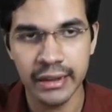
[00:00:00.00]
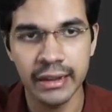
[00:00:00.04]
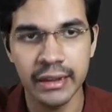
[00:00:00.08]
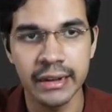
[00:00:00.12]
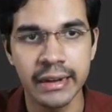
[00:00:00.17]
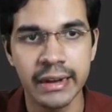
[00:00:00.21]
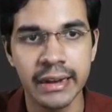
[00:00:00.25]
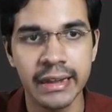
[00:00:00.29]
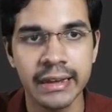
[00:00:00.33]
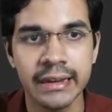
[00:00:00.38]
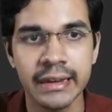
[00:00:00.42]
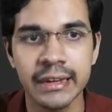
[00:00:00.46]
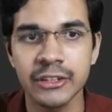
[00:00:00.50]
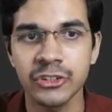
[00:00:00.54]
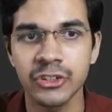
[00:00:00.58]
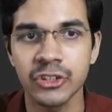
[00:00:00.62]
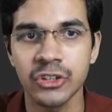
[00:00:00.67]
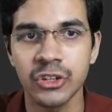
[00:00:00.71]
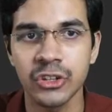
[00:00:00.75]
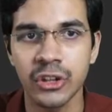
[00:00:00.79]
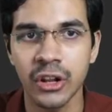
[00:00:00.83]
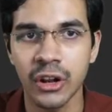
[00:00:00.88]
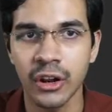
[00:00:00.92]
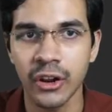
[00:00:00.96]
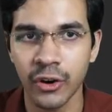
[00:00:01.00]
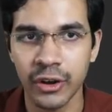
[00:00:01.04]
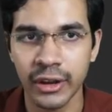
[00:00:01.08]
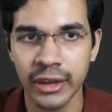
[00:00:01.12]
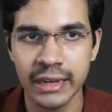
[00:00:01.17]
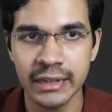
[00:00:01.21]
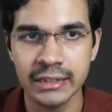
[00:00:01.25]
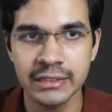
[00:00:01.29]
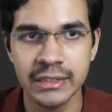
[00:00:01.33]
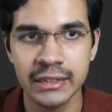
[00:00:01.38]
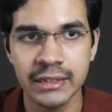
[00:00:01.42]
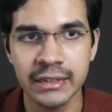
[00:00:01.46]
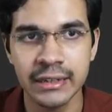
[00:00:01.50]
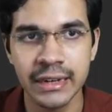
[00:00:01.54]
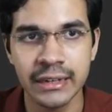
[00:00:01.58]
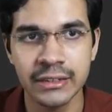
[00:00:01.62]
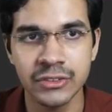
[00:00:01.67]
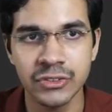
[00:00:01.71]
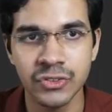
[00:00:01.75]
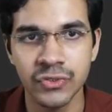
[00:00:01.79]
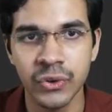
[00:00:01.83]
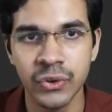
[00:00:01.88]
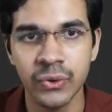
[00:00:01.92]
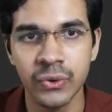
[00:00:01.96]
link it to the location
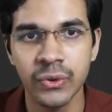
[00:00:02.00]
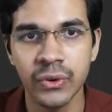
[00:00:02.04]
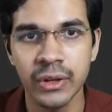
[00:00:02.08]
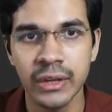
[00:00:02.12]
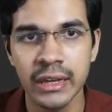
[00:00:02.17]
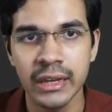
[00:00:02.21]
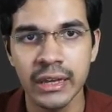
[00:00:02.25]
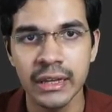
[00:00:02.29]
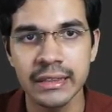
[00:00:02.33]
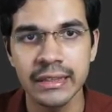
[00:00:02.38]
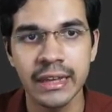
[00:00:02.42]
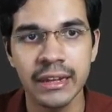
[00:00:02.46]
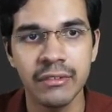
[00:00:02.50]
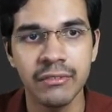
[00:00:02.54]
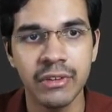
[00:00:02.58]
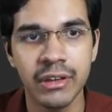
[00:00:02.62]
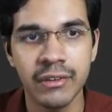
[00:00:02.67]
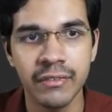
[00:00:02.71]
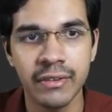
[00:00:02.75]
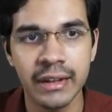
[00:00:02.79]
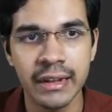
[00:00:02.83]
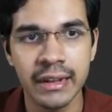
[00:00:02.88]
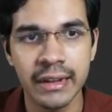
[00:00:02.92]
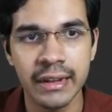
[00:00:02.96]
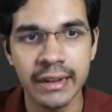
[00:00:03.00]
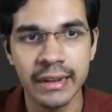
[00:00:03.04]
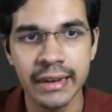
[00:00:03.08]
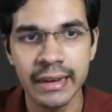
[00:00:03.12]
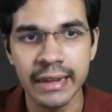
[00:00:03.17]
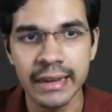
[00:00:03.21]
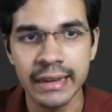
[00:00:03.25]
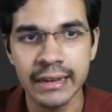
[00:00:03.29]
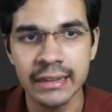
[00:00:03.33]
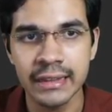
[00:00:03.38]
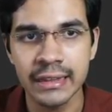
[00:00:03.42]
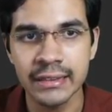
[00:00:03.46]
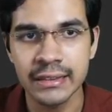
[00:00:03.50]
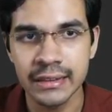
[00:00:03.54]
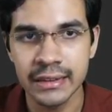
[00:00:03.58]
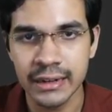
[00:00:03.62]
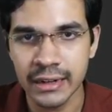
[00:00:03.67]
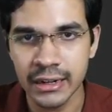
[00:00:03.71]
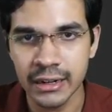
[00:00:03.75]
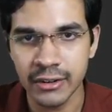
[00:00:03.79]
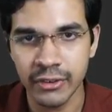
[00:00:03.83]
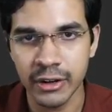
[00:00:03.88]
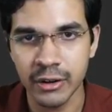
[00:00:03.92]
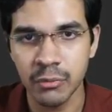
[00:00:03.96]
text view. Then we will link the
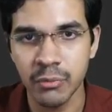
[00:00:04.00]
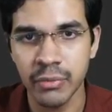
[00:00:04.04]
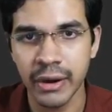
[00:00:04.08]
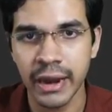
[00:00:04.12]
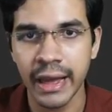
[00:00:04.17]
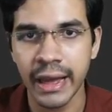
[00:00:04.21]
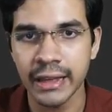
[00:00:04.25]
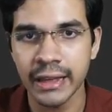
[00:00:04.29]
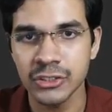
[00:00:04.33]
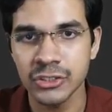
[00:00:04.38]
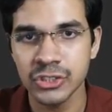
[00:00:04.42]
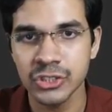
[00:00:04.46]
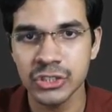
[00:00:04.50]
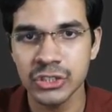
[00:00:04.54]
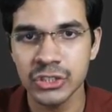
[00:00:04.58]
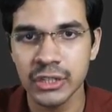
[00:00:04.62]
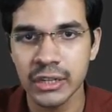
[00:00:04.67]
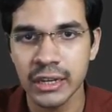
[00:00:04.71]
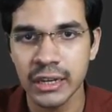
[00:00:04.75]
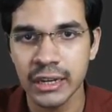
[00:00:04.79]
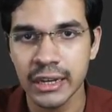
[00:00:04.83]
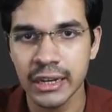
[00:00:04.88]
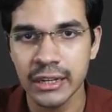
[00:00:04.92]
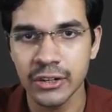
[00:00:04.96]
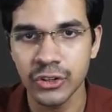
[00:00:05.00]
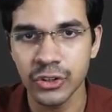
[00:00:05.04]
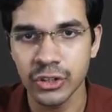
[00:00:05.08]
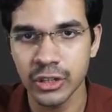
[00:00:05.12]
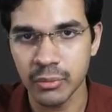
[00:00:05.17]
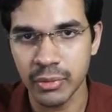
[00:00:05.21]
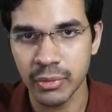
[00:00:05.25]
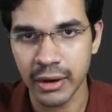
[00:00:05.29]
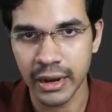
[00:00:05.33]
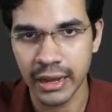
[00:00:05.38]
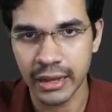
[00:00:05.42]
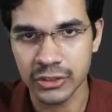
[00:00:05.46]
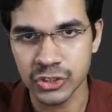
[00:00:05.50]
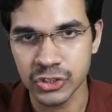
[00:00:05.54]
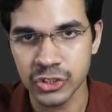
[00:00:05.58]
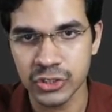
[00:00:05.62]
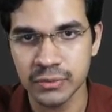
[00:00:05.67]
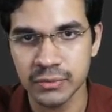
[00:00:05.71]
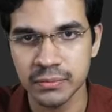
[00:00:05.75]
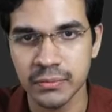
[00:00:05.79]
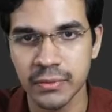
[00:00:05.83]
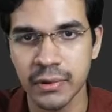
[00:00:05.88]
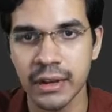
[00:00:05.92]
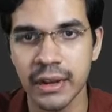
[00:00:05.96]
third one, branch, into the branch
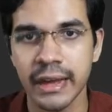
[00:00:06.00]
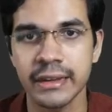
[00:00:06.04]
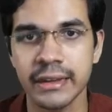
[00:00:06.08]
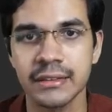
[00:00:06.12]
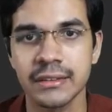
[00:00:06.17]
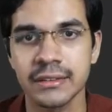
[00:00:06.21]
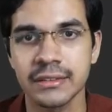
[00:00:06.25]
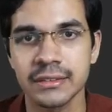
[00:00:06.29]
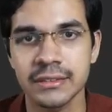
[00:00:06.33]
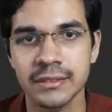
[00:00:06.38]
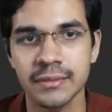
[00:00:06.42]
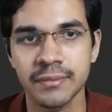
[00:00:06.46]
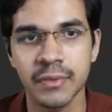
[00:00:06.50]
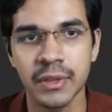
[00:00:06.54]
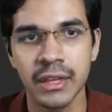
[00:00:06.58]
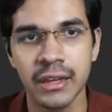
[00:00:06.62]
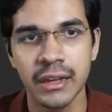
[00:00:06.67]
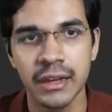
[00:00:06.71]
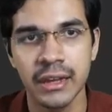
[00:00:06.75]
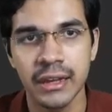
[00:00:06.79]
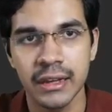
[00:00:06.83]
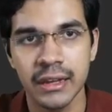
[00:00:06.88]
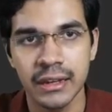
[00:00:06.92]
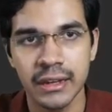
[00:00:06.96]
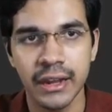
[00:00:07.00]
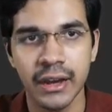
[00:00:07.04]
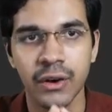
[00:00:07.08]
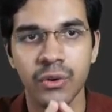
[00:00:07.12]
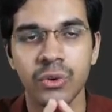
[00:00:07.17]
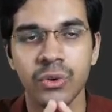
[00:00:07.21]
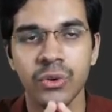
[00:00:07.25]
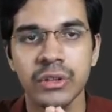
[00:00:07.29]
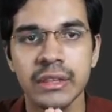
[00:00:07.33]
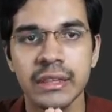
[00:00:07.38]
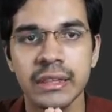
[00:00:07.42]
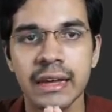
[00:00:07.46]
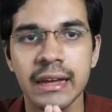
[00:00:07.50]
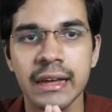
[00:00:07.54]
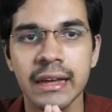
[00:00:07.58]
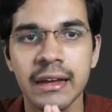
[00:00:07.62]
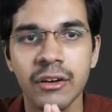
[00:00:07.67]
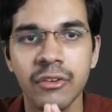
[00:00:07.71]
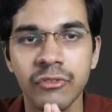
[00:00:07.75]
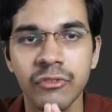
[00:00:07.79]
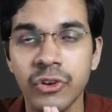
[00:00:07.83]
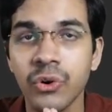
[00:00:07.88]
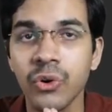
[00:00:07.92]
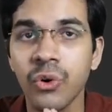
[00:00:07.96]
like this. Now
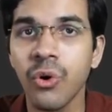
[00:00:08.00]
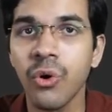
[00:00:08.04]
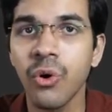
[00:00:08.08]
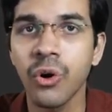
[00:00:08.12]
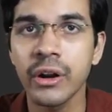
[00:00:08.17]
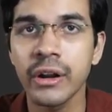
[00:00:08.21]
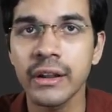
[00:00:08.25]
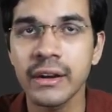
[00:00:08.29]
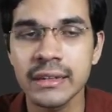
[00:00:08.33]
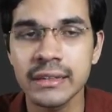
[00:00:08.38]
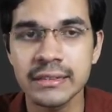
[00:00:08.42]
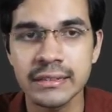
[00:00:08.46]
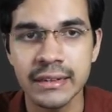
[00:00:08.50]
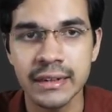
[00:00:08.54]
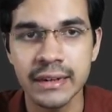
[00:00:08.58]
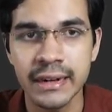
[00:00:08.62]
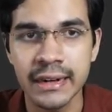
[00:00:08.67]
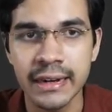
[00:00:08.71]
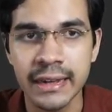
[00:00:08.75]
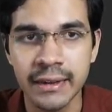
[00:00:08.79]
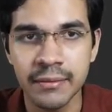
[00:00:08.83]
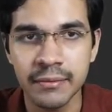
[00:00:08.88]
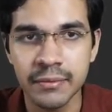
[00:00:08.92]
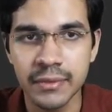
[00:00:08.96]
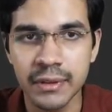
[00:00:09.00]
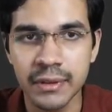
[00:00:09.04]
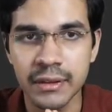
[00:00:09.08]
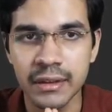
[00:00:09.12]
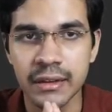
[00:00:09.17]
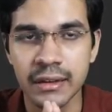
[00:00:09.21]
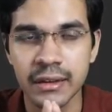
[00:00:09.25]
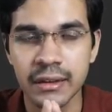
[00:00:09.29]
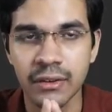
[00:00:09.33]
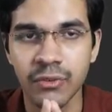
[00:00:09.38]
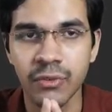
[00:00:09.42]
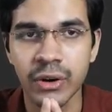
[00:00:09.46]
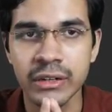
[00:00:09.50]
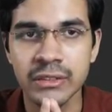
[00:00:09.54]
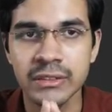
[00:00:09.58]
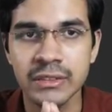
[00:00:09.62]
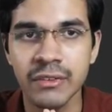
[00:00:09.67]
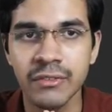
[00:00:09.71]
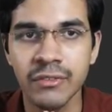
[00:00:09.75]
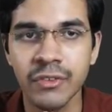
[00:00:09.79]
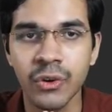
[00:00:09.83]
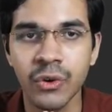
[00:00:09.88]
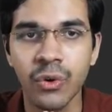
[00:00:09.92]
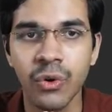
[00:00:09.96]
the view holder is ready. Once
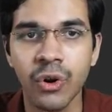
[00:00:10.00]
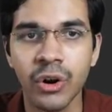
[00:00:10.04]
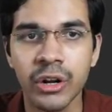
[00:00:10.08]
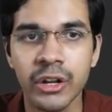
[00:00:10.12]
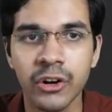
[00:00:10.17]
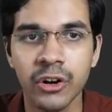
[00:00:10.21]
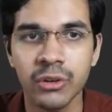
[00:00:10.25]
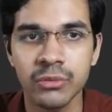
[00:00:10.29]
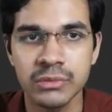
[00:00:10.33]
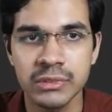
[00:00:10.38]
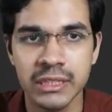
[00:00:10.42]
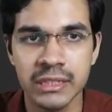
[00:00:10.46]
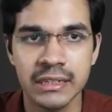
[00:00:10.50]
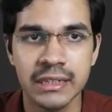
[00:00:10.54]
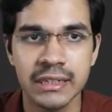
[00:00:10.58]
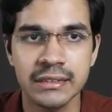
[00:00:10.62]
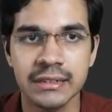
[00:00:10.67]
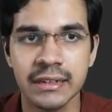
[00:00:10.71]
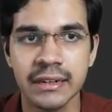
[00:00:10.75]
the view holder object is